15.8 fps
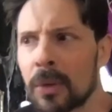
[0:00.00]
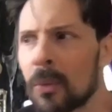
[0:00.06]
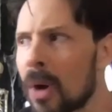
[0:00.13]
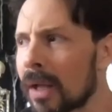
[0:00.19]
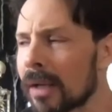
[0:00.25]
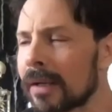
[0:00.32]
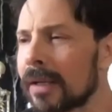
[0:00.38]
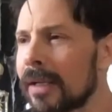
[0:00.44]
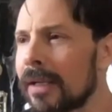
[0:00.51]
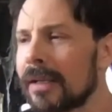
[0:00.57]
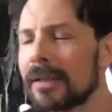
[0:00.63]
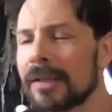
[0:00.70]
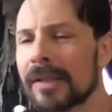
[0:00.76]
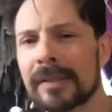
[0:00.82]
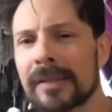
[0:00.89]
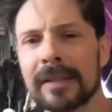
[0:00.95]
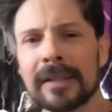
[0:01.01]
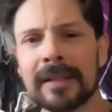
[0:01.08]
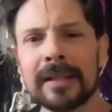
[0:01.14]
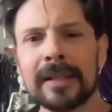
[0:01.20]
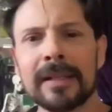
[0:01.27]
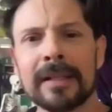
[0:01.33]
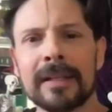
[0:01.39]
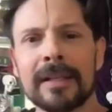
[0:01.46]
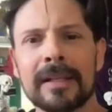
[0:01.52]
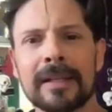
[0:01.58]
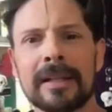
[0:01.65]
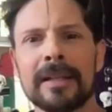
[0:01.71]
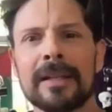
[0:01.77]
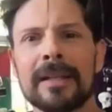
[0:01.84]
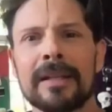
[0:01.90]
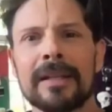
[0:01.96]
Yeah, is this guy about to stab me? What's going
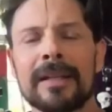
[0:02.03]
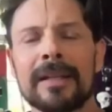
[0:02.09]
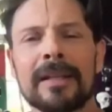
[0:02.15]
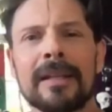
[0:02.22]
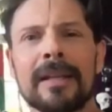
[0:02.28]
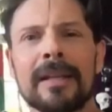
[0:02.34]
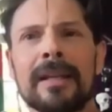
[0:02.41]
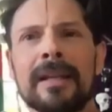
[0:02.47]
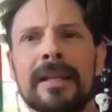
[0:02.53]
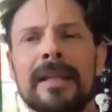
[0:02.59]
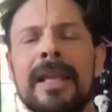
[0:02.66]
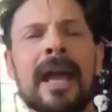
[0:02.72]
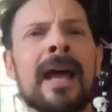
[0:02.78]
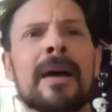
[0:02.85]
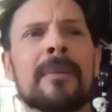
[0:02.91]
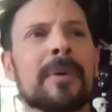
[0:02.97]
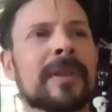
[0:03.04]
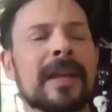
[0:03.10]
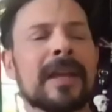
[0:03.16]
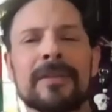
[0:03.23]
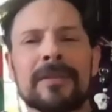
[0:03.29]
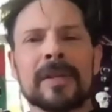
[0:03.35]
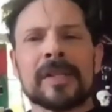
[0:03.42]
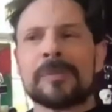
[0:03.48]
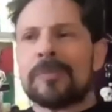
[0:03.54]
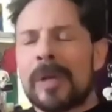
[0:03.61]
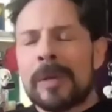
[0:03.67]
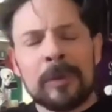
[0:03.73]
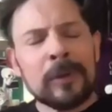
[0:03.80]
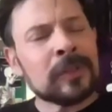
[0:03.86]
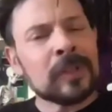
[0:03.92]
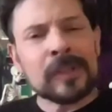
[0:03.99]
on? Yeah, but
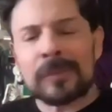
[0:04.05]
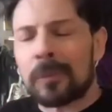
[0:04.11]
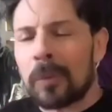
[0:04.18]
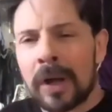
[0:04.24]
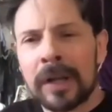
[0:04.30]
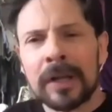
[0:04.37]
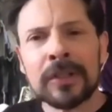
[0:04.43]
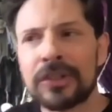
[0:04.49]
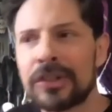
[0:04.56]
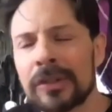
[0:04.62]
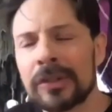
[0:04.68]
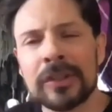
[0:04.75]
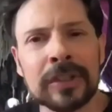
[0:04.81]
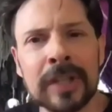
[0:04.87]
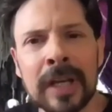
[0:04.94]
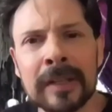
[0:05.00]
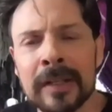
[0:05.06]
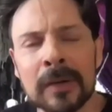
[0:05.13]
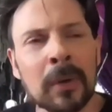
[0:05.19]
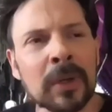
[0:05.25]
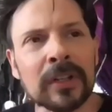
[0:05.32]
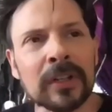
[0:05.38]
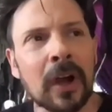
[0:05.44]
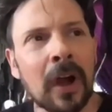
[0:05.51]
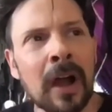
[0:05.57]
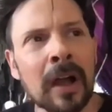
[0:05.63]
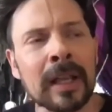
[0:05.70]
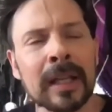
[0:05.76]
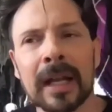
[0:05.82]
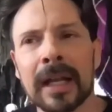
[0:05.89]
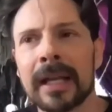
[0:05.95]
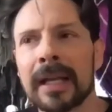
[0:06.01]
people just want to shoot the shit. They don't want to talk,
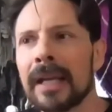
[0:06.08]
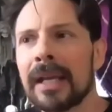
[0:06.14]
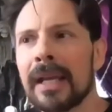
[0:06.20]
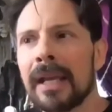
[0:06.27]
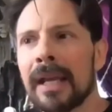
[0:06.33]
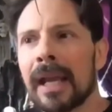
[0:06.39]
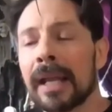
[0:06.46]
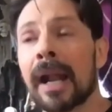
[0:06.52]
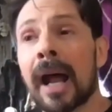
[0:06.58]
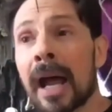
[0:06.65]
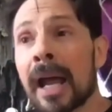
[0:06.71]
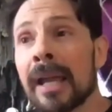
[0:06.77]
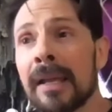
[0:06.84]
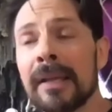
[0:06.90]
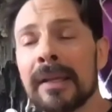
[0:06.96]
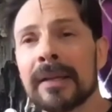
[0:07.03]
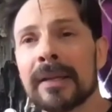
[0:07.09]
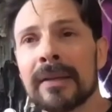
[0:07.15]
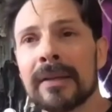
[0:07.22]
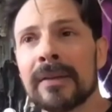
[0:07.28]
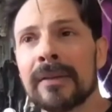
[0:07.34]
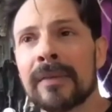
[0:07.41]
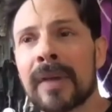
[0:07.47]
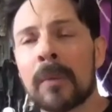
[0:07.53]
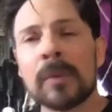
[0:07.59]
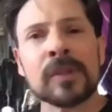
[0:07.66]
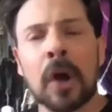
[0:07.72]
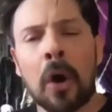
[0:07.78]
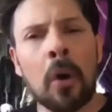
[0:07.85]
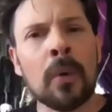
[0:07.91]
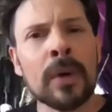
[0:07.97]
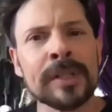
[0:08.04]
and I that was
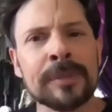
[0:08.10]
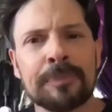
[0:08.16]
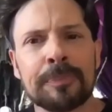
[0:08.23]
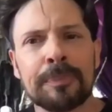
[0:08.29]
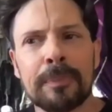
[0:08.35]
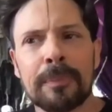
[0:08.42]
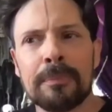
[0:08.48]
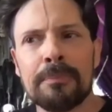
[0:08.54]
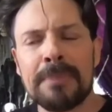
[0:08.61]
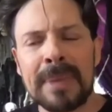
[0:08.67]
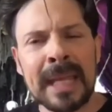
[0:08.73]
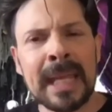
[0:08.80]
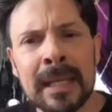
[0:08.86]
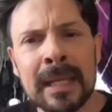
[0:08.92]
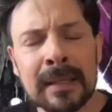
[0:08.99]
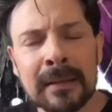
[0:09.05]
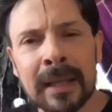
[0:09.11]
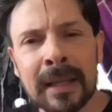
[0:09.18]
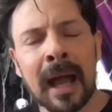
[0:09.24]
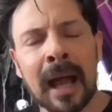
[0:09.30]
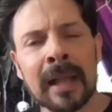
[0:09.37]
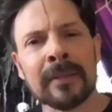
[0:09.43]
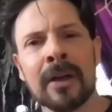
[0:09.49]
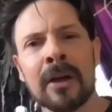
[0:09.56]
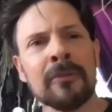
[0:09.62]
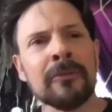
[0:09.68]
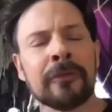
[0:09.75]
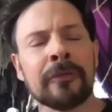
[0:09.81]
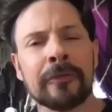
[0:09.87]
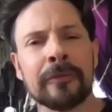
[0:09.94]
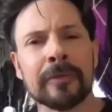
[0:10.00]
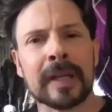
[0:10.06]
always me. Like, I
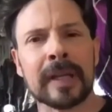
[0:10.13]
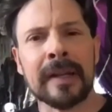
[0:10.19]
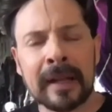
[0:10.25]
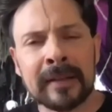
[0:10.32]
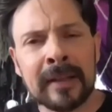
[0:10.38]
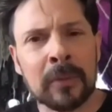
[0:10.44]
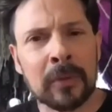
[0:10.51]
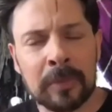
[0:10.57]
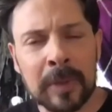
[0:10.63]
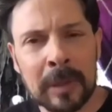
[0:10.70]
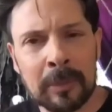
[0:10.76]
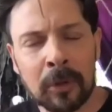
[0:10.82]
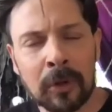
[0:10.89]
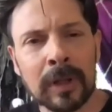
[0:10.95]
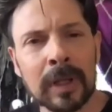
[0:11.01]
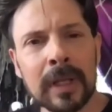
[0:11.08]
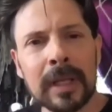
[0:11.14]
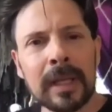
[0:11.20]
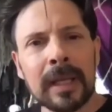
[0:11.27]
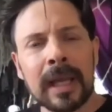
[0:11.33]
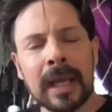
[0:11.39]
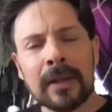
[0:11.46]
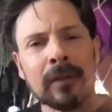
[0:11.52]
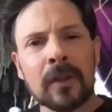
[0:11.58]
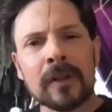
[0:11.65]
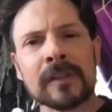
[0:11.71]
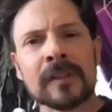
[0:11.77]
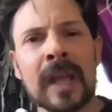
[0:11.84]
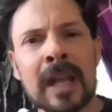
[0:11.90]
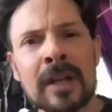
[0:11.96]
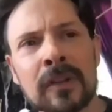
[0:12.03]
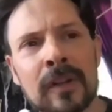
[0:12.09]
love connecting with people, and Los
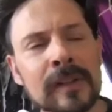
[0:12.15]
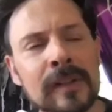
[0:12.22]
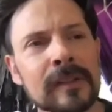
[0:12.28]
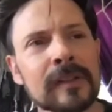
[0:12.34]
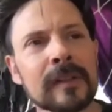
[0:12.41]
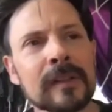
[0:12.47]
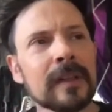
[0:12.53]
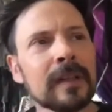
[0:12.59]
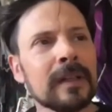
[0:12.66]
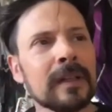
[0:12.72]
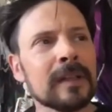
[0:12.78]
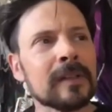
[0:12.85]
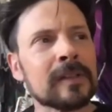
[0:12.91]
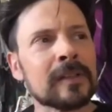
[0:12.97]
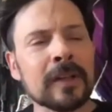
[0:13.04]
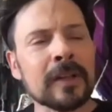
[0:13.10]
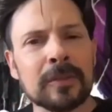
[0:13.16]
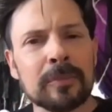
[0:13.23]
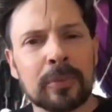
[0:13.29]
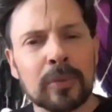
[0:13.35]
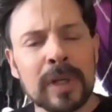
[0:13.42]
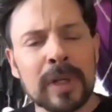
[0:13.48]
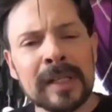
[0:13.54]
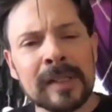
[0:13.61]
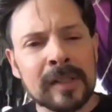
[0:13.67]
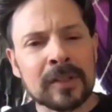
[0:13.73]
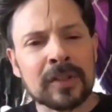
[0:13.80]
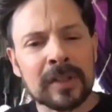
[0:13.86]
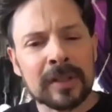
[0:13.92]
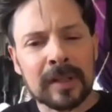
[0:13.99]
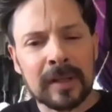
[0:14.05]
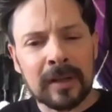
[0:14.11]
Angeles breeds such
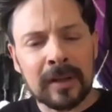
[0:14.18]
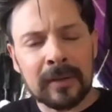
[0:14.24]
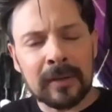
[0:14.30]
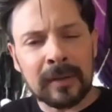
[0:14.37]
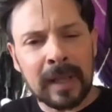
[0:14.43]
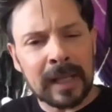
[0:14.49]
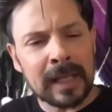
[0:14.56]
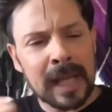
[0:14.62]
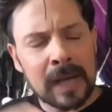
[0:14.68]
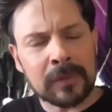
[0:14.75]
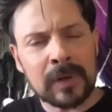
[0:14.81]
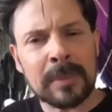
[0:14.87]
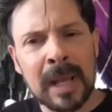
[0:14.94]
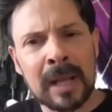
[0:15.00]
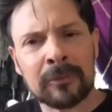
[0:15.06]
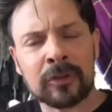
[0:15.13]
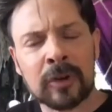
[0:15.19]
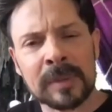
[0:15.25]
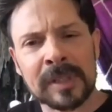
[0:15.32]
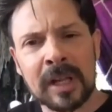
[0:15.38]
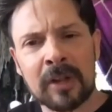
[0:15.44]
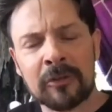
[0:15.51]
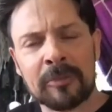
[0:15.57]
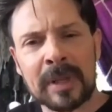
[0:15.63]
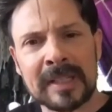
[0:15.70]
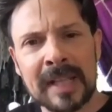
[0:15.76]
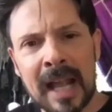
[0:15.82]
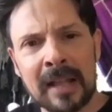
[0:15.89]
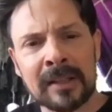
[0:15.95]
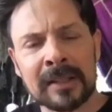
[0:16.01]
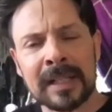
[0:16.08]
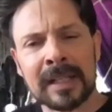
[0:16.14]
a like an every man for himself
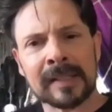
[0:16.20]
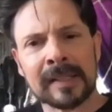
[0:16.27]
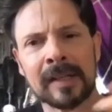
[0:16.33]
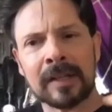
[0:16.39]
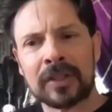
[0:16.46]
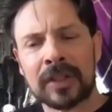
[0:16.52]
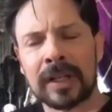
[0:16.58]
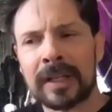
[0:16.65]
mentality, and such a